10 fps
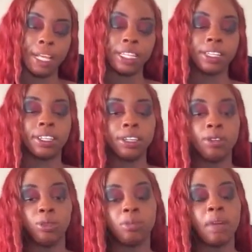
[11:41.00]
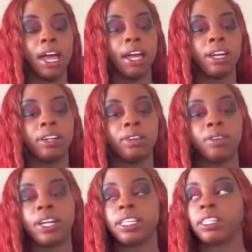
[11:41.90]
Excuse my
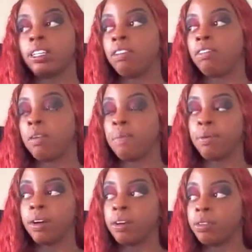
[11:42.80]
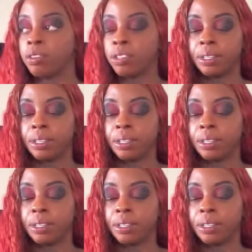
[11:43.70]
aggressive approach.